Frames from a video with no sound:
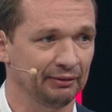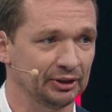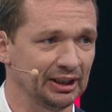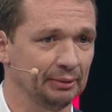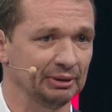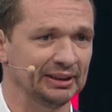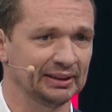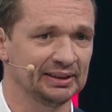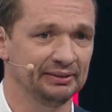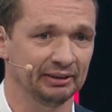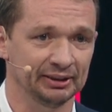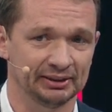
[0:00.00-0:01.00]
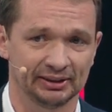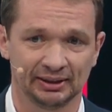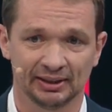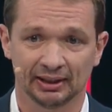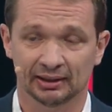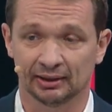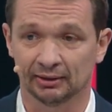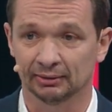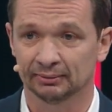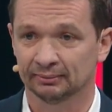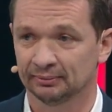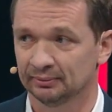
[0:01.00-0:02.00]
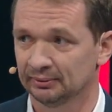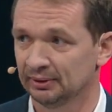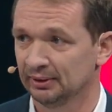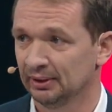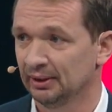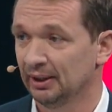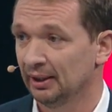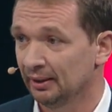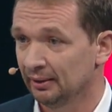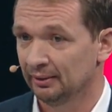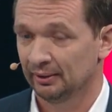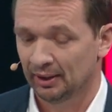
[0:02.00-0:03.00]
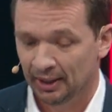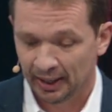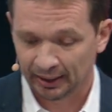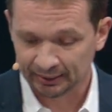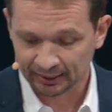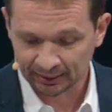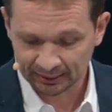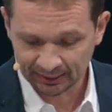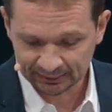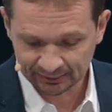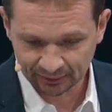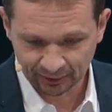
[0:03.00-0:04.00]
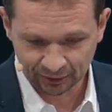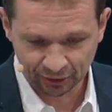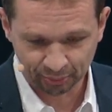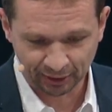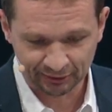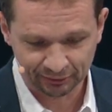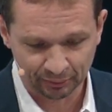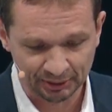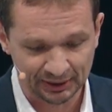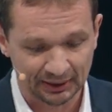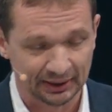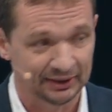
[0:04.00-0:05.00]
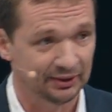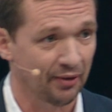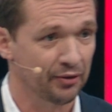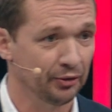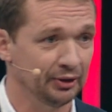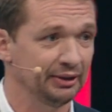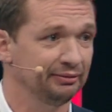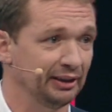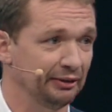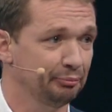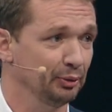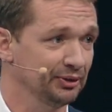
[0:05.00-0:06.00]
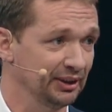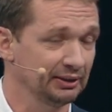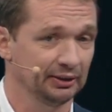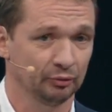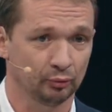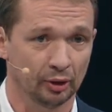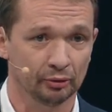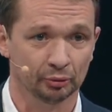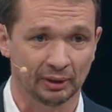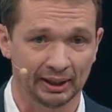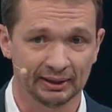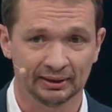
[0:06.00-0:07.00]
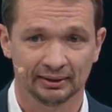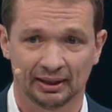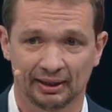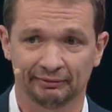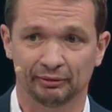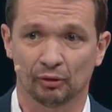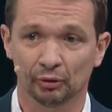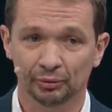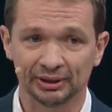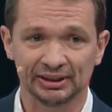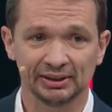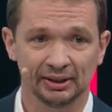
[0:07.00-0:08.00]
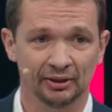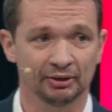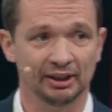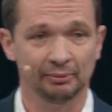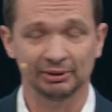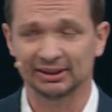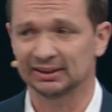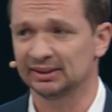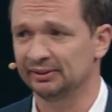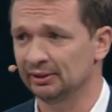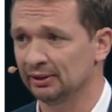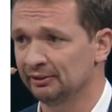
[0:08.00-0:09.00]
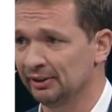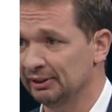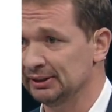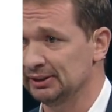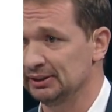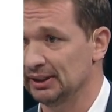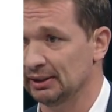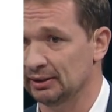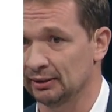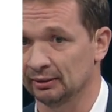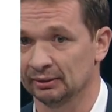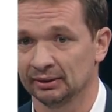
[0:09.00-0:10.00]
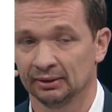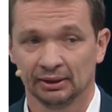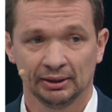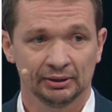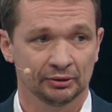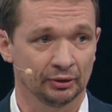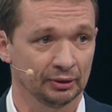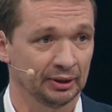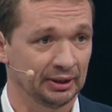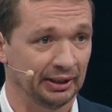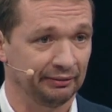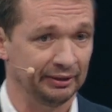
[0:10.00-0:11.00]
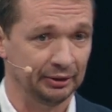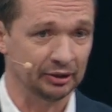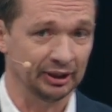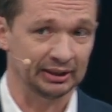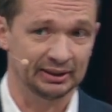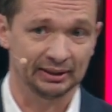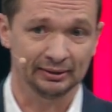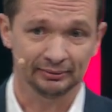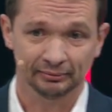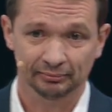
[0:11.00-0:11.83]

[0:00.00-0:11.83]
a telematics device in their car? And that's a surprise for me. It's 35% worldwide have already a telematics device in their car. So they are very connected.